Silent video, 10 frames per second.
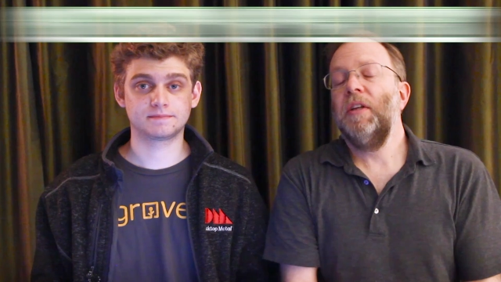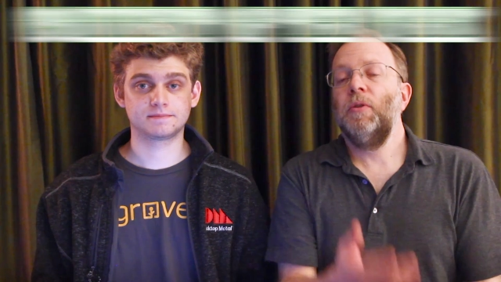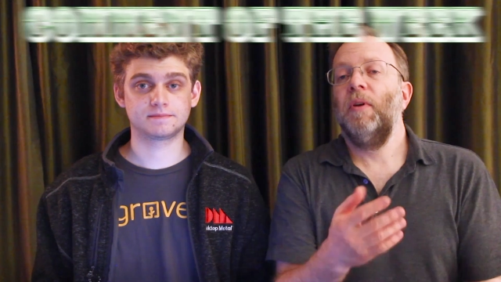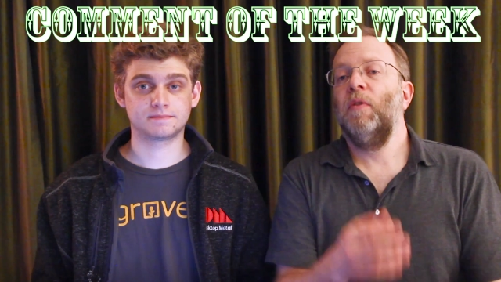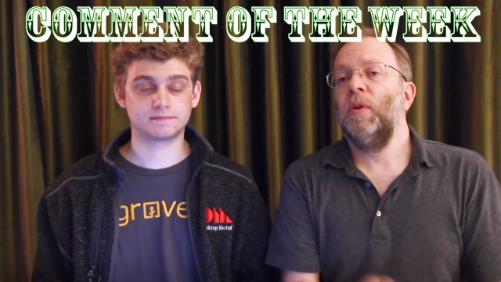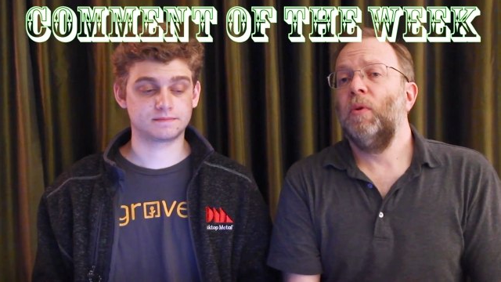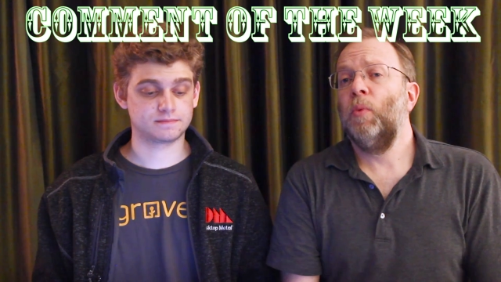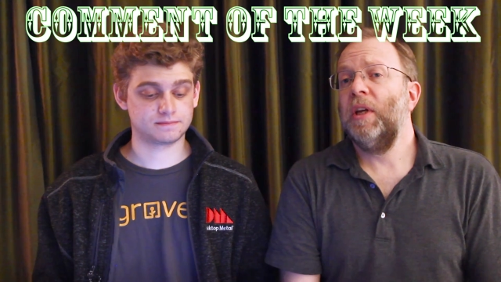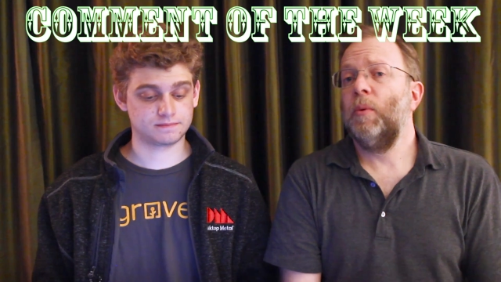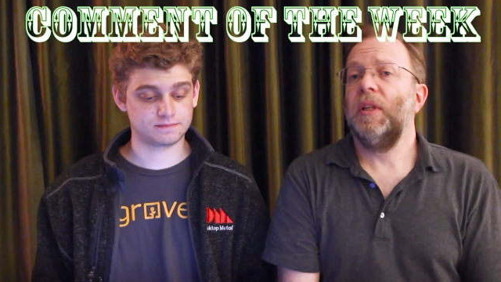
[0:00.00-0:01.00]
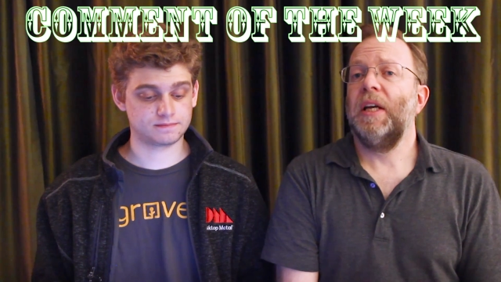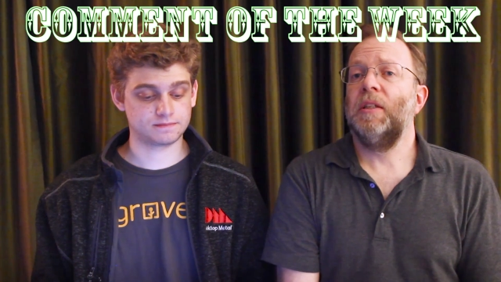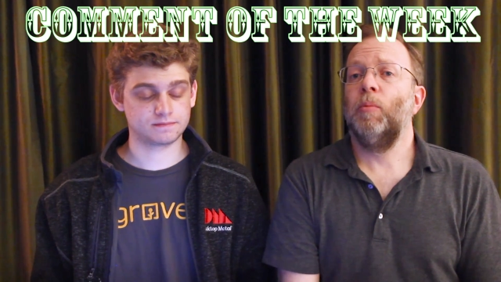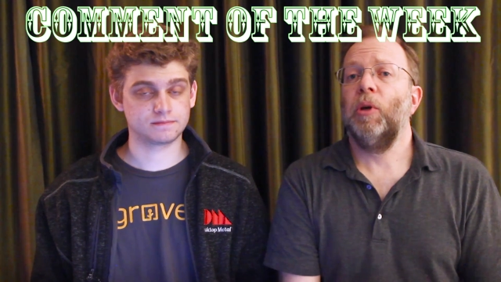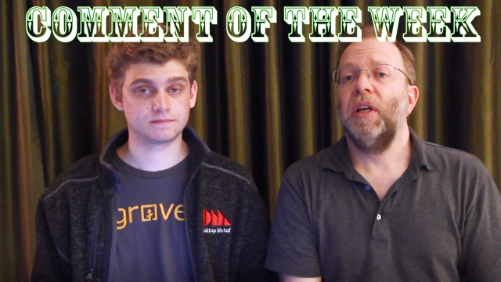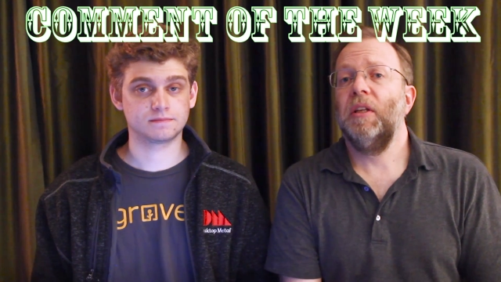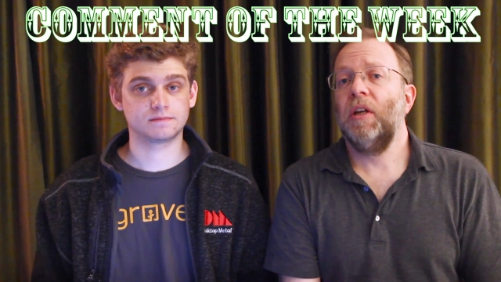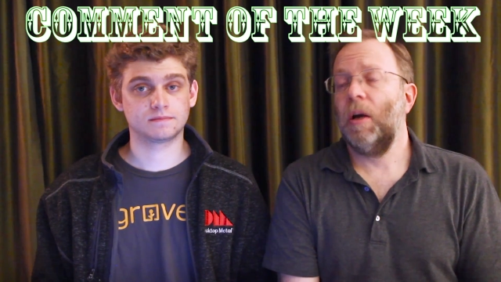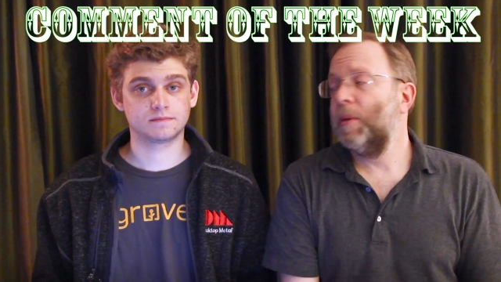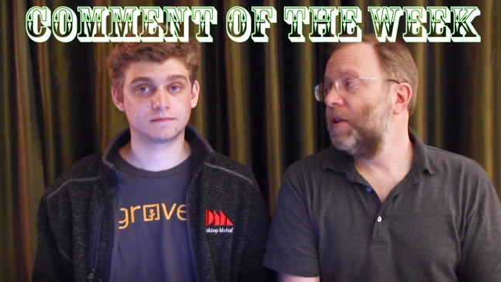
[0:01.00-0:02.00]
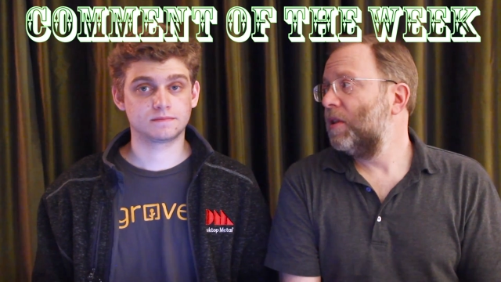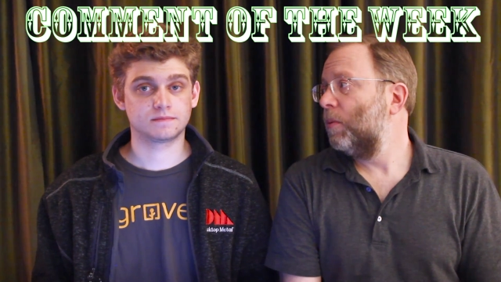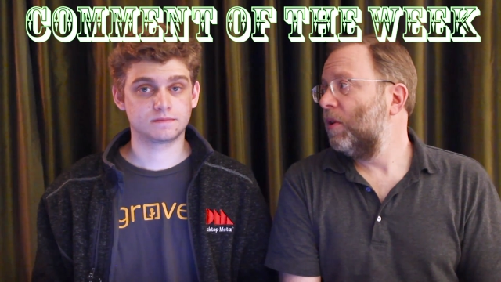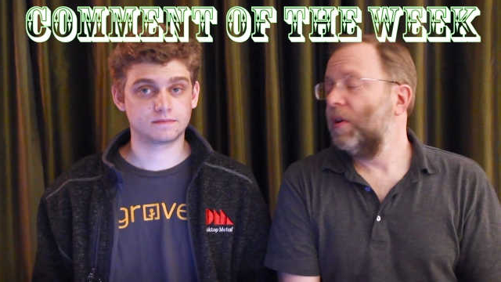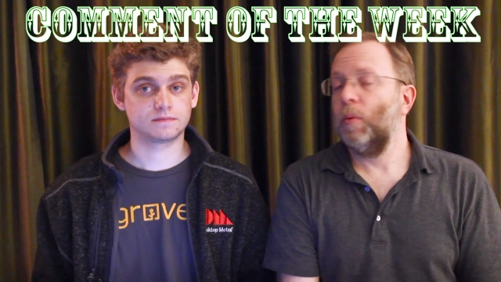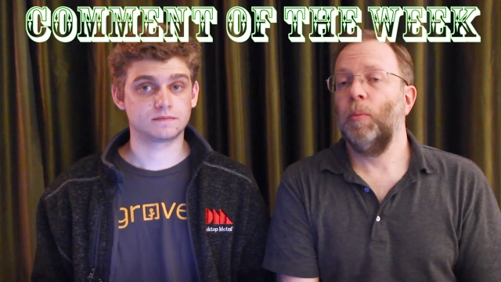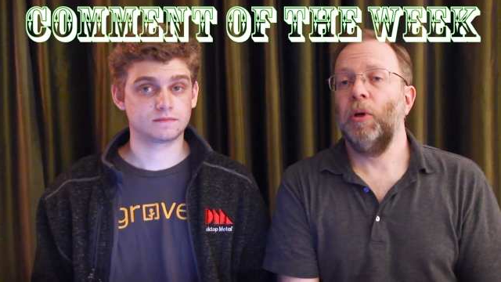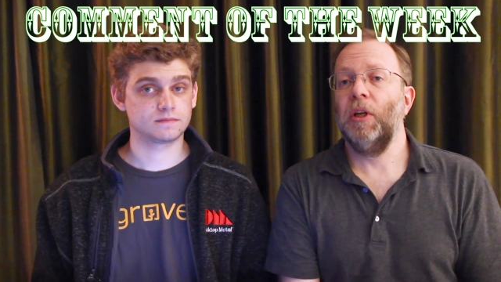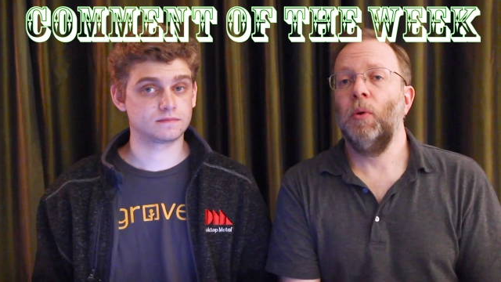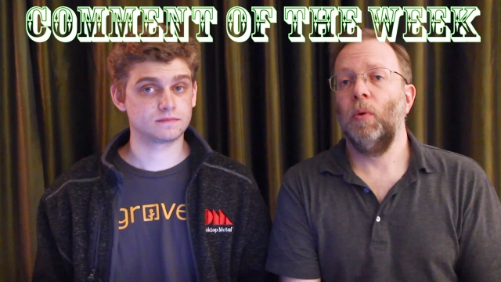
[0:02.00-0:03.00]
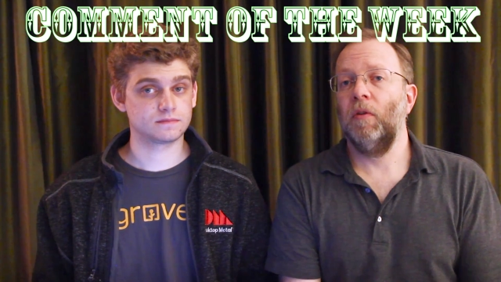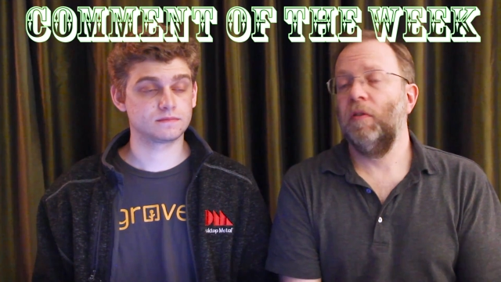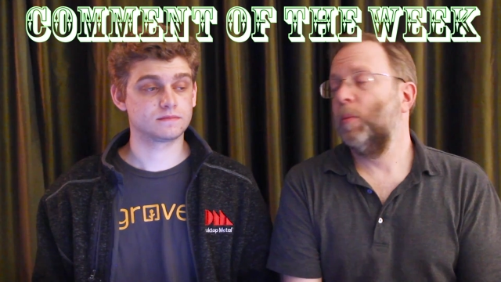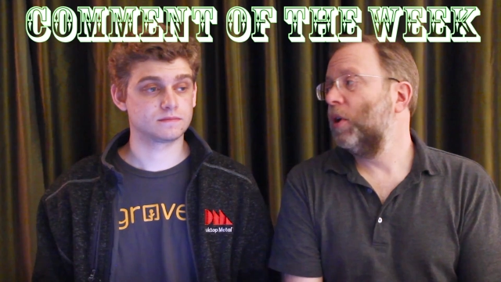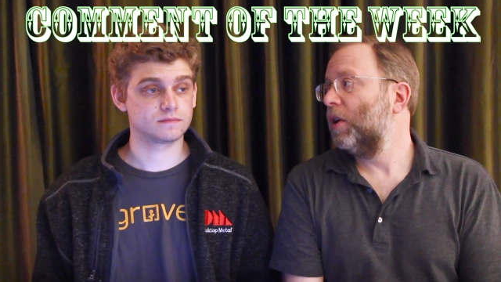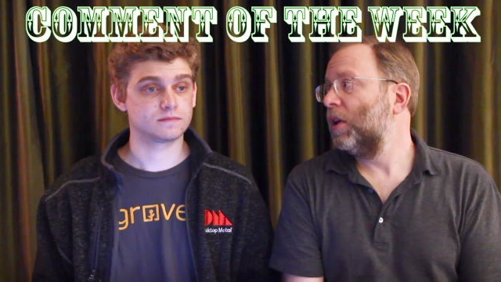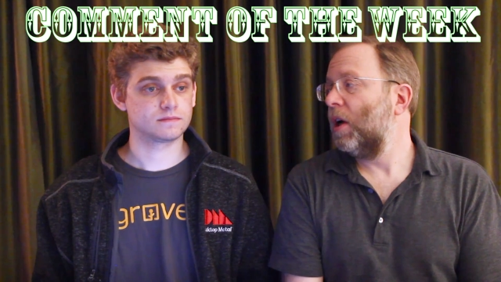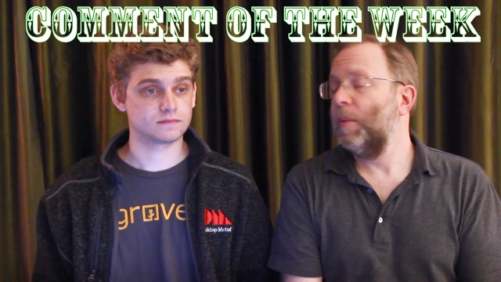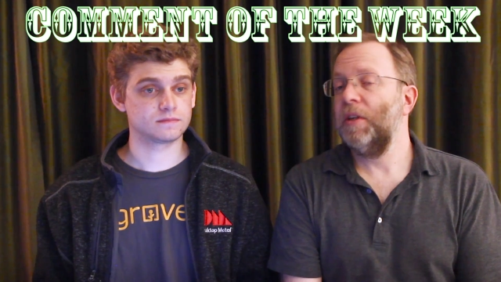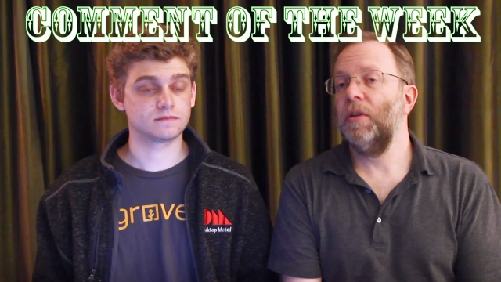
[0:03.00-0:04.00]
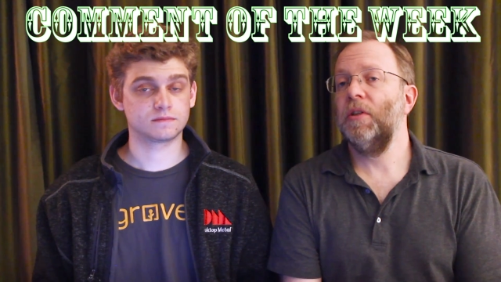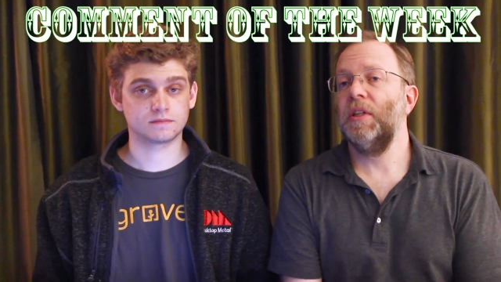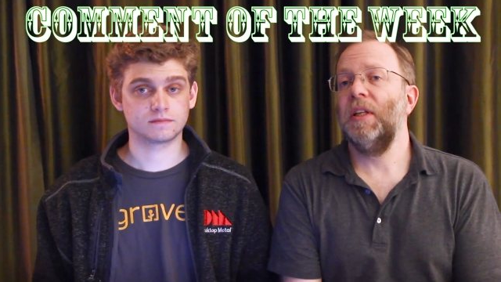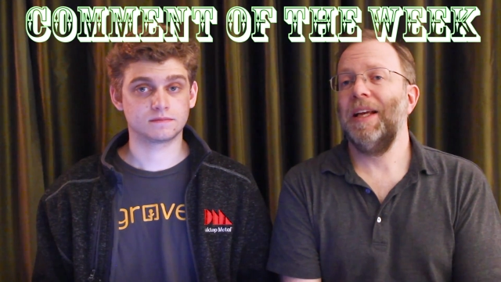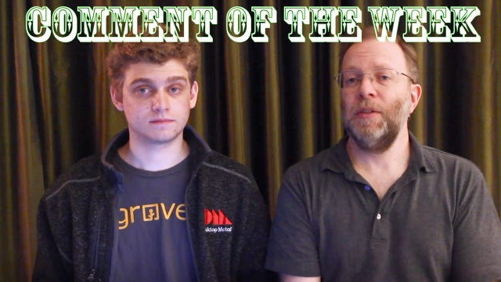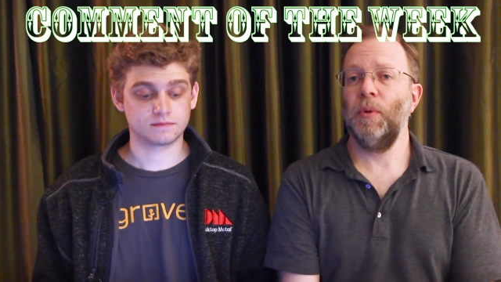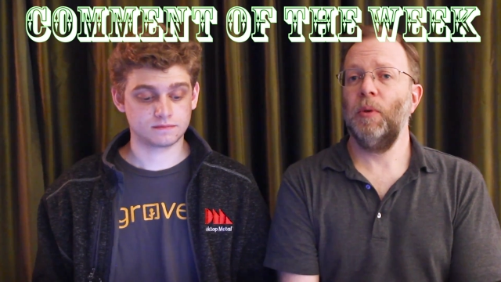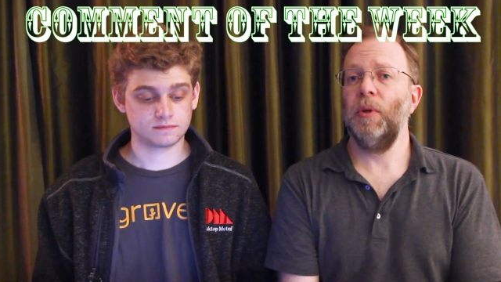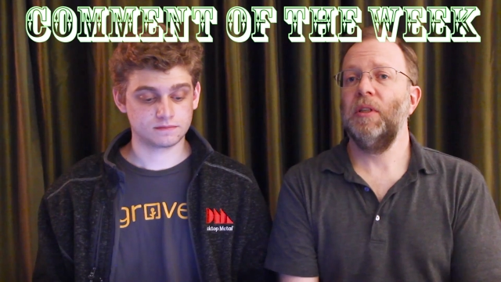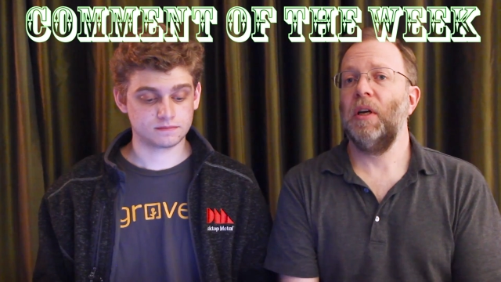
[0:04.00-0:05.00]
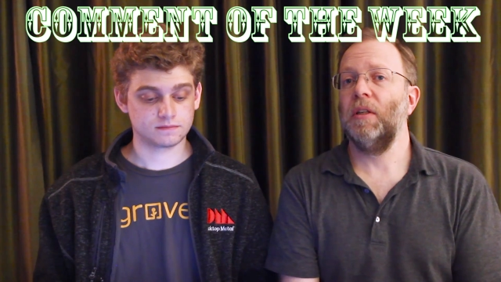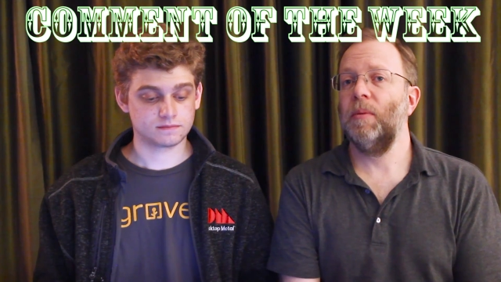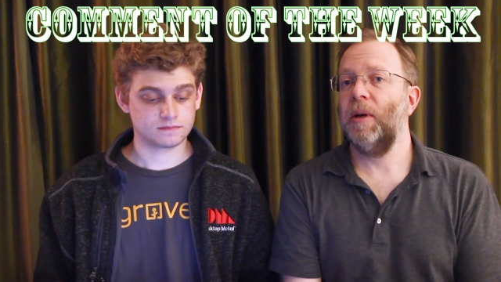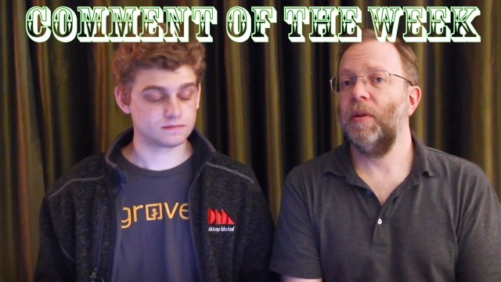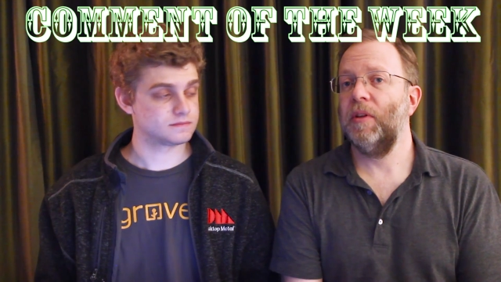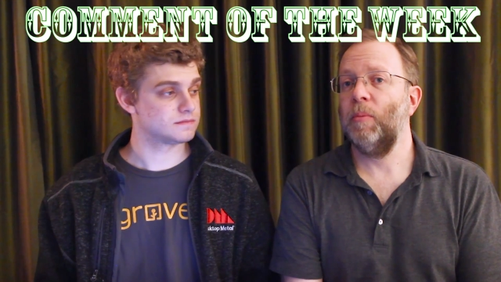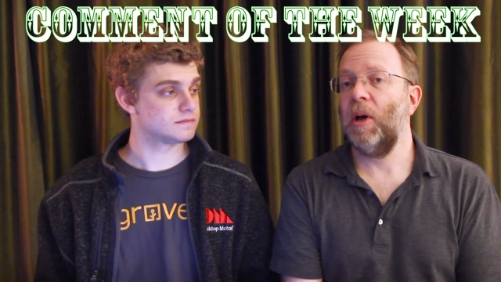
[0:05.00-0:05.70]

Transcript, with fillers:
Speaker 1: right, so every week we like to bring in comments that we think were pretty cool from our commenters. And last week we had talked about the